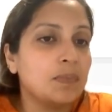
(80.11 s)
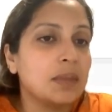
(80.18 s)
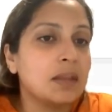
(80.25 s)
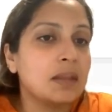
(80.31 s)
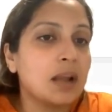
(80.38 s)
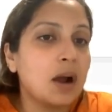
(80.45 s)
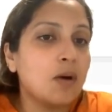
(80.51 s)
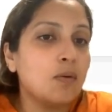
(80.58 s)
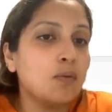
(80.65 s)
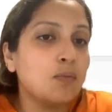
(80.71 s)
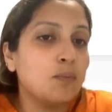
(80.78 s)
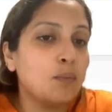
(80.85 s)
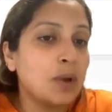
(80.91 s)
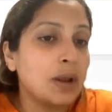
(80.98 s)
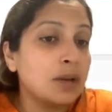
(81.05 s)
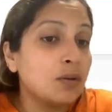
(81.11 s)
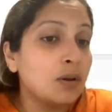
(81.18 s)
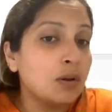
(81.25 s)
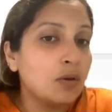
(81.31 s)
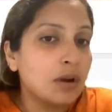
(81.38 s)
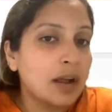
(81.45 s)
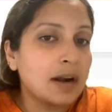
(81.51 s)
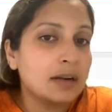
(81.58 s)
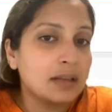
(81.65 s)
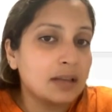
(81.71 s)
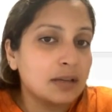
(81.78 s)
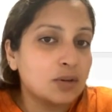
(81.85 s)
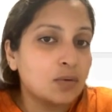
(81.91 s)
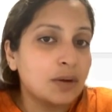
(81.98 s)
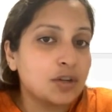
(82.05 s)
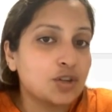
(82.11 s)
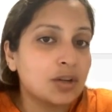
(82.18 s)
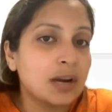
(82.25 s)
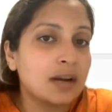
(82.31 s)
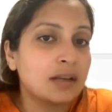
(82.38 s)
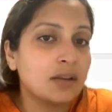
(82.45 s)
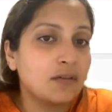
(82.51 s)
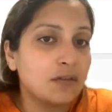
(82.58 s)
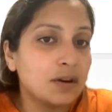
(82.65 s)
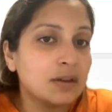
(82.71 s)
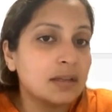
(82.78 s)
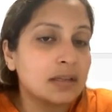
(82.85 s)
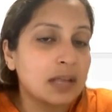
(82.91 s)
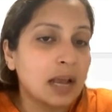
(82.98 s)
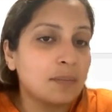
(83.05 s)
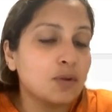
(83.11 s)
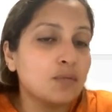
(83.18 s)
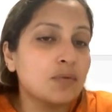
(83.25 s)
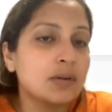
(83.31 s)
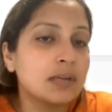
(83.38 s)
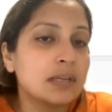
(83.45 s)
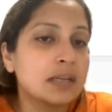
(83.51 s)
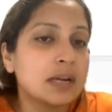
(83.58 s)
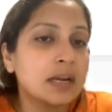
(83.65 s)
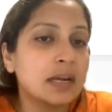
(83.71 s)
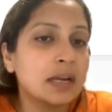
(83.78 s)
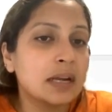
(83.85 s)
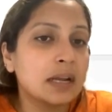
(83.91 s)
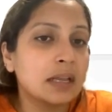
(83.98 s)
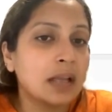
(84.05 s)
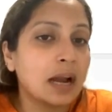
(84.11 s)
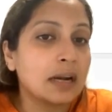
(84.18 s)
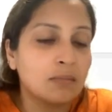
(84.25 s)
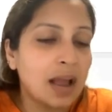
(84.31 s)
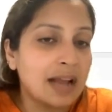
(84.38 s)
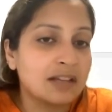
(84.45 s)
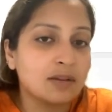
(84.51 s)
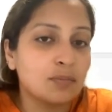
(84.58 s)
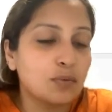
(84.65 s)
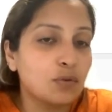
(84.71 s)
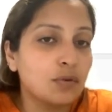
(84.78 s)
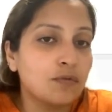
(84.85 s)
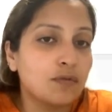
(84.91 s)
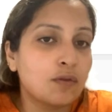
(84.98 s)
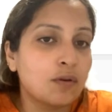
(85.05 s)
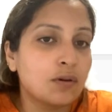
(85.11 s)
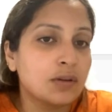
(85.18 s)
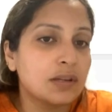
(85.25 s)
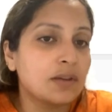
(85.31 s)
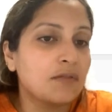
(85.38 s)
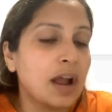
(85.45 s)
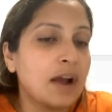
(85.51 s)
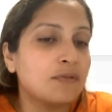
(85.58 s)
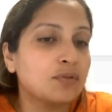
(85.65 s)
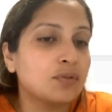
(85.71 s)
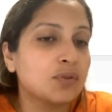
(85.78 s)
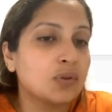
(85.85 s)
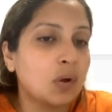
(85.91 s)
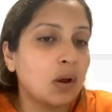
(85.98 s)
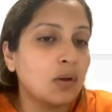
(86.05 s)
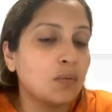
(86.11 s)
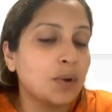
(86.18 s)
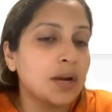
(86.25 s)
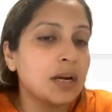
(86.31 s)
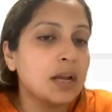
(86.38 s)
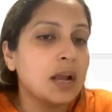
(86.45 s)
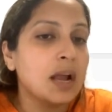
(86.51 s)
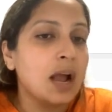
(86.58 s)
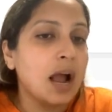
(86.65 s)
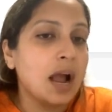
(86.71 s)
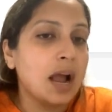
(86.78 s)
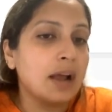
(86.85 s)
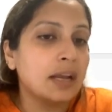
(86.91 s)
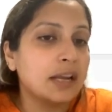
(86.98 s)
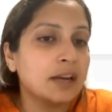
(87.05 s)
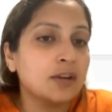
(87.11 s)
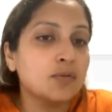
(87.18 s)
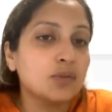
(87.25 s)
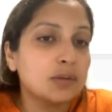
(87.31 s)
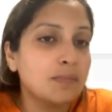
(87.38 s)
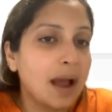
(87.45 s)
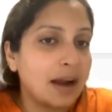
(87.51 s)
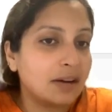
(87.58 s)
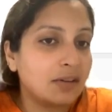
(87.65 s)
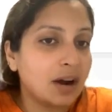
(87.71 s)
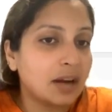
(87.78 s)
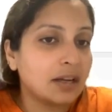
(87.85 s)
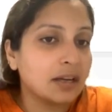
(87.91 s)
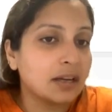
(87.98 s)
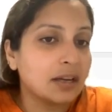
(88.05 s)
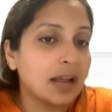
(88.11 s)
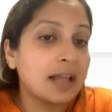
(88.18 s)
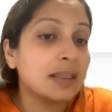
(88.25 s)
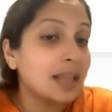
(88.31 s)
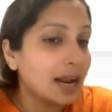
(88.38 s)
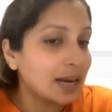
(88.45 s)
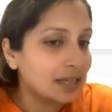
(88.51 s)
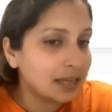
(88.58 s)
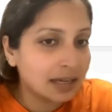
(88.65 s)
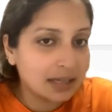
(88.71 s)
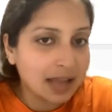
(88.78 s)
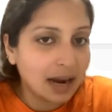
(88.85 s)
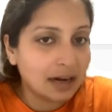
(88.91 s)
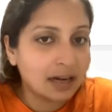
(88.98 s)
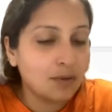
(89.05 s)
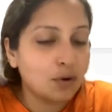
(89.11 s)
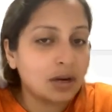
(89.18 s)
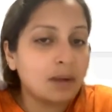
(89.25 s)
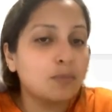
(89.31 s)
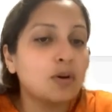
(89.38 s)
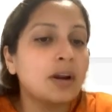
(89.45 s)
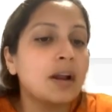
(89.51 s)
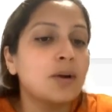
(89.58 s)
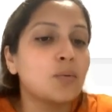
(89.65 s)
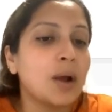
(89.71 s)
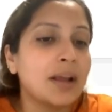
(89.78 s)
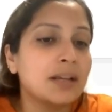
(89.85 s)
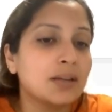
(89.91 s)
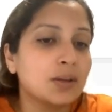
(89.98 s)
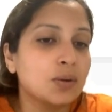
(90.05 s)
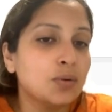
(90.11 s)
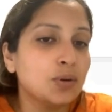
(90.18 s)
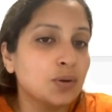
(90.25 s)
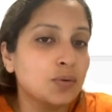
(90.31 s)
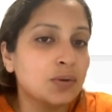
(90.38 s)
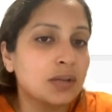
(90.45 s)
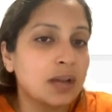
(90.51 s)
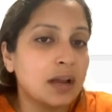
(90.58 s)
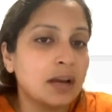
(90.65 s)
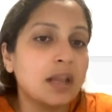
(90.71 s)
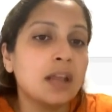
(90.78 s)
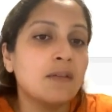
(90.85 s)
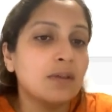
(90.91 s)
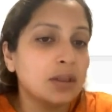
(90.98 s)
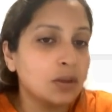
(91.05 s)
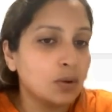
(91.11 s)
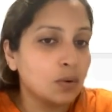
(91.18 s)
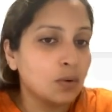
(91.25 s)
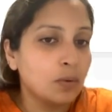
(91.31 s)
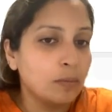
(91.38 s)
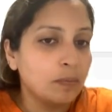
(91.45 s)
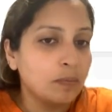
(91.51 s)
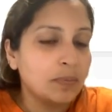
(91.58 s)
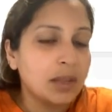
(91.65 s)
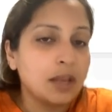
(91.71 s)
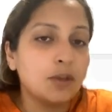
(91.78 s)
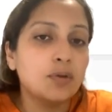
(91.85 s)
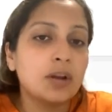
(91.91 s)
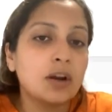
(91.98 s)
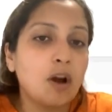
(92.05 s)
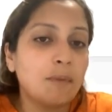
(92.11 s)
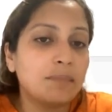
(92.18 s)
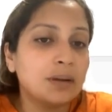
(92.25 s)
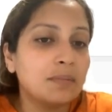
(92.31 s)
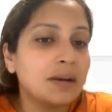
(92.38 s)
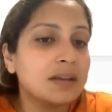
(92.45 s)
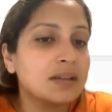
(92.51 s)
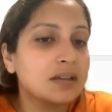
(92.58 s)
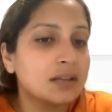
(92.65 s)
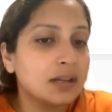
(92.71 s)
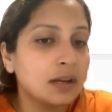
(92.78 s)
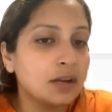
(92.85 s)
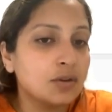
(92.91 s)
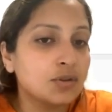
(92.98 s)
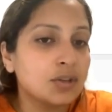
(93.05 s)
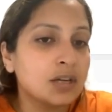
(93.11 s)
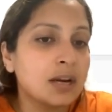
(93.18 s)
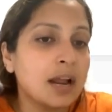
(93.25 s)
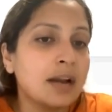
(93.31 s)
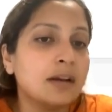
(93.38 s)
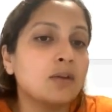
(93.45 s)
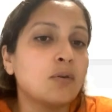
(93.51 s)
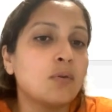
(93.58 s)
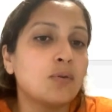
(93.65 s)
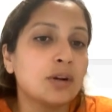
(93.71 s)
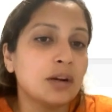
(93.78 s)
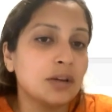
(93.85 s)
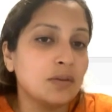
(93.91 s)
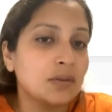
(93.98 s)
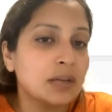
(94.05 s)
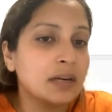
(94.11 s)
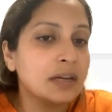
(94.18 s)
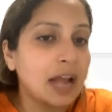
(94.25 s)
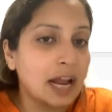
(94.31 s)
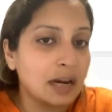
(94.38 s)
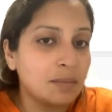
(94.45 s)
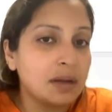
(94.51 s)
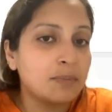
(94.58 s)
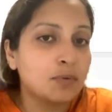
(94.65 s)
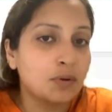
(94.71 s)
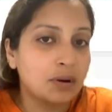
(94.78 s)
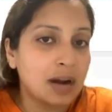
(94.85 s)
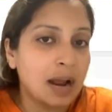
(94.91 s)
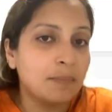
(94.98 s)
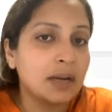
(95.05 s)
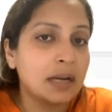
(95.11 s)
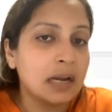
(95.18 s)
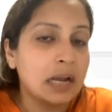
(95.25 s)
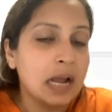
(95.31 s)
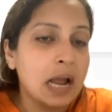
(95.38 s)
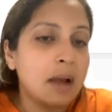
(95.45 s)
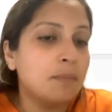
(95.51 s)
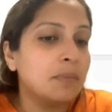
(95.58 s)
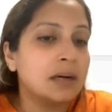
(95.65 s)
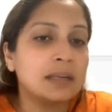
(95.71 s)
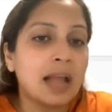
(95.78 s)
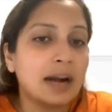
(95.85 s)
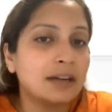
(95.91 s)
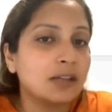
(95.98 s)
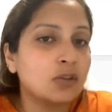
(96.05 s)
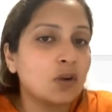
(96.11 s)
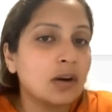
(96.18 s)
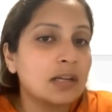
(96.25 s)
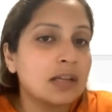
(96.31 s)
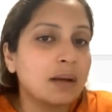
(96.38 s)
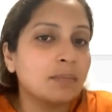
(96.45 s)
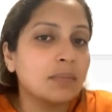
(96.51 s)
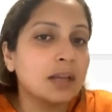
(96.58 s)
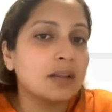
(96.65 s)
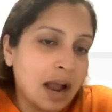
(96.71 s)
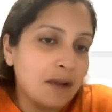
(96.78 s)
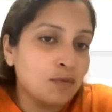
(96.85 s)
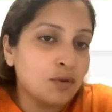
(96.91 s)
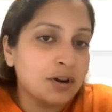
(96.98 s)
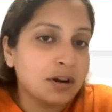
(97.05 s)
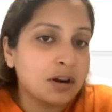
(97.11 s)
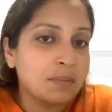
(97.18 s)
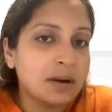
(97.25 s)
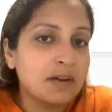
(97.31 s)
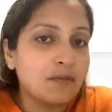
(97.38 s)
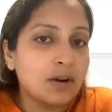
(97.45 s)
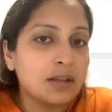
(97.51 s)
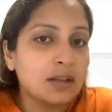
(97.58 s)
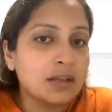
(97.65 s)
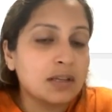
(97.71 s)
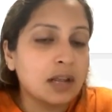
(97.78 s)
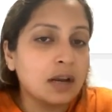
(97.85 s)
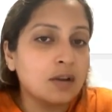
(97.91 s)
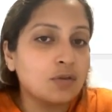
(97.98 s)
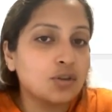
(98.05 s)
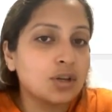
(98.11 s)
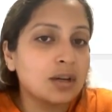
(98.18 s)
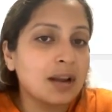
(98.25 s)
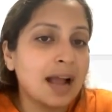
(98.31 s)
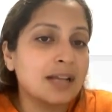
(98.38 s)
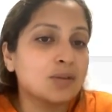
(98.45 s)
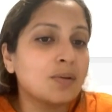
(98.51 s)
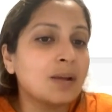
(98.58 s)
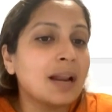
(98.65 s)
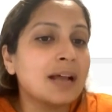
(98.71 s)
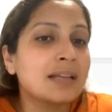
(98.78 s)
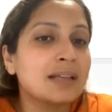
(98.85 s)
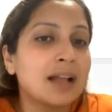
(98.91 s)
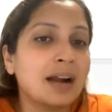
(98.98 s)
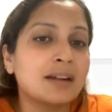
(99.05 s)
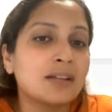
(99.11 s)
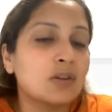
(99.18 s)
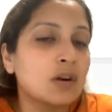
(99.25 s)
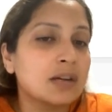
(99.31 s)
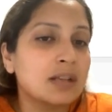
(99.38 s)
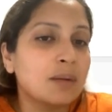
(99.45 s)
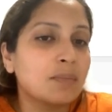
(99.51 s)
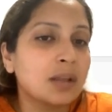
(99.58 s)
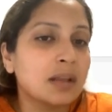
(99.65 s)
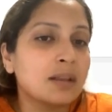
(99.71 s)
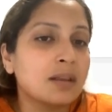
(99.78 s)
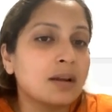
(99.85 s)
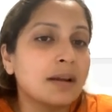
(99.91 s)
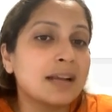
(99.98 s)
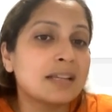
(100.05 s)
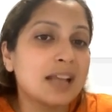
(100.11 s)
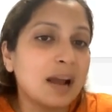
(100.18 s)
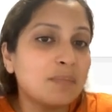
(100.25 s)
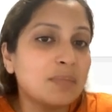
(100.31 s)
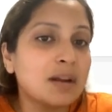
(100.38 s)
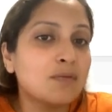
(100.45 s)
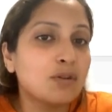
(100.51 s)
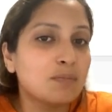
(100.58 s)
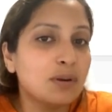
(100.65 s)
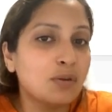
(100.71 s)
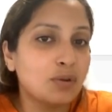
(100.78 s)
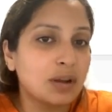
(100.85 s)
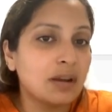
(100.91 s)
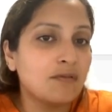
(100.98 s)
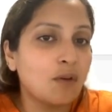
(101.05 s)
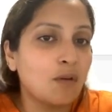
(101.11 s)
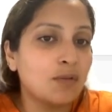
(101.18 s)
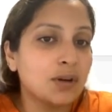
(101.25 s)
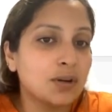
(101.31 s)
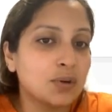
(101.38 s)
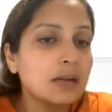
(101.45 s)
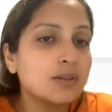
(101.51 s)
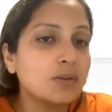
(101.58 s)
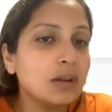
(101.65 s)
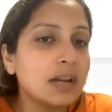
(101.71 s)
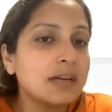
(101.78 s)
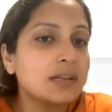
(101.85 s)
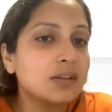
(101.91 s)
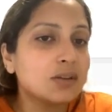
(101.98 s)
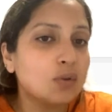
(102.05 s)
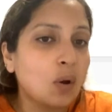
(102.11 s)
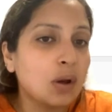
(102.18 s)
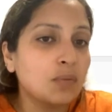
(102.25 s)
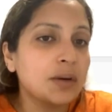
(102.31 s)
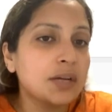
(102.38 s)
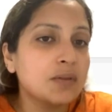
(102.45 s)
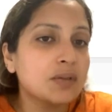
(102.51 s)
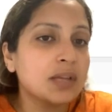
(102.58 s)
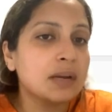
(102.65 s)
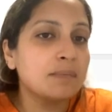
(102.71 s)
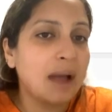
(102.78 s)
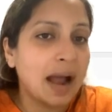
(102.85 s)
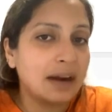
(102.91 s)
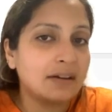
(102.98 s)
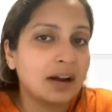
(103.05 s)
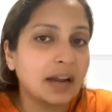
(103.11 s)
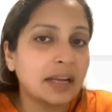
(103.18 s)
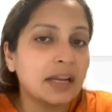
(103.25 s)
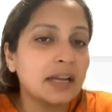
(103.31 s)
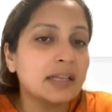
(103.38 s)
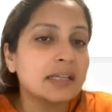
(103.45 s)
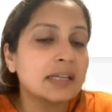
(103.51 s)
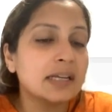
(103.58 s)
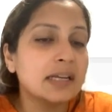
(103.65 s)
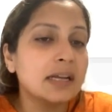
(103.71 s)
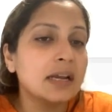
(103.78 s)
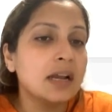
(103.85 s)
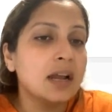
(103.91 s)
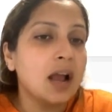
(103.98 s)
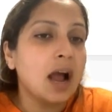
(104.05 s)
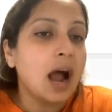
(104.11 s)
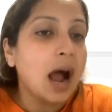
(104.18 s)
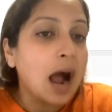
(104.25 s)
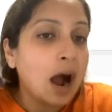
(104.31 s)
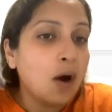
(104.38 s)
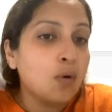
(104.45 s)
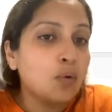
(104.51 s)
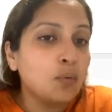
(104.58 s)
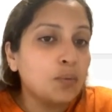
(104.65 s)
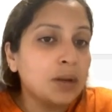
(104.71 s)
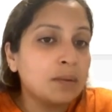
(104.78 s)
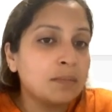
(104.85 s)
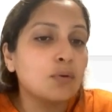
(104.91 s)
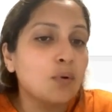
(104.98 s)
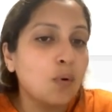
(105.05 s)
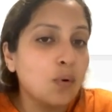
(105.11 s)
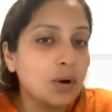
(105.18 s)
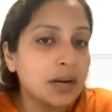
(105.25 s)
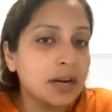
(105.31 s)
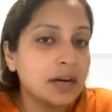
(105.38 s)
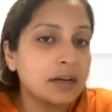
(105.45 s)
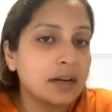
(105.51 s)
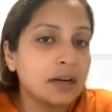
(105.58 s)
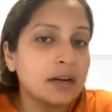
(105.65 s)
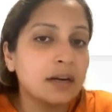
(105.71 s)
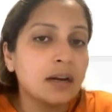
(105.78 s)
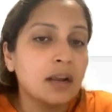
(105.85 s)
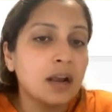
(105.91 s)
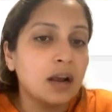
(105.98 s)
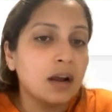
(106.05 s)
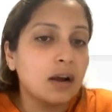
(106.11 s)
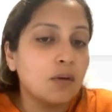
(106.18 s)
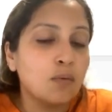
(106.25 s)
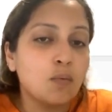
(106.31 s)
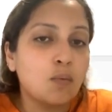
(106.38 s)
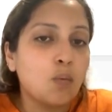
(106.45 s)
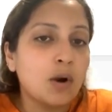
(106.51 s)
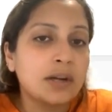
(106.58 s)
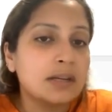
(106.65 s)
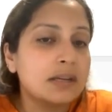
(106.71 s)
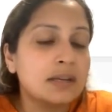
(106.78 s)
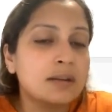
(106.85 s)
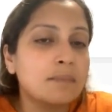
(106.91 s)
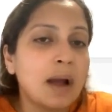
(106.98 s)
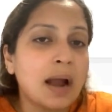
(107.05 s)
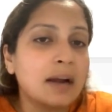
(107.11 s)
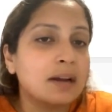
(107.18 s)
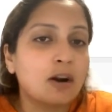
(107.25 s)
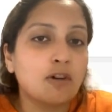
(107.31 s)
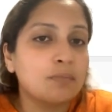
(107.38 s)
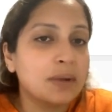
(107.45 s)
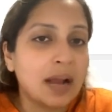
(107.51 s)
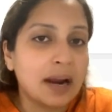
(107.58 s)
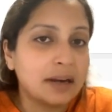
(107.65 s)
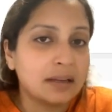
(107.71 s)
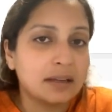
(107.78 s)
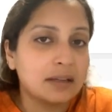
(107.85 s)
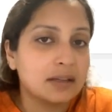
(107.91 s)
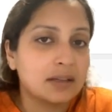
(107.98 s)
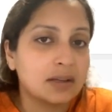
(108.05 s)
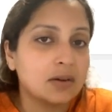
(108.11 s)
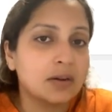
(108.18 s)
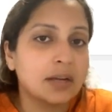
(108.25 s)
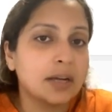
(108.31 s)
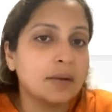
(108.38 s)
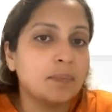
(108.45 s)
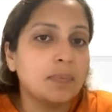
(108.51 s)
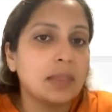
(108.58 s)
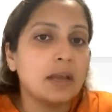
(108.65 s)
Now, when you look at this question at the first time, you would say that as a brute force, if I have to solve it, I can use backtracking. And that's exactly what I'm going to advise you use here, even though you can optimize the solution and code it using dynamic programming. But that is not something I would recommend for this solution, as well as that is not something the examiner would be looking forward to. So let's solve it using backtracking and see how we code it and what is the background behind this. Okay.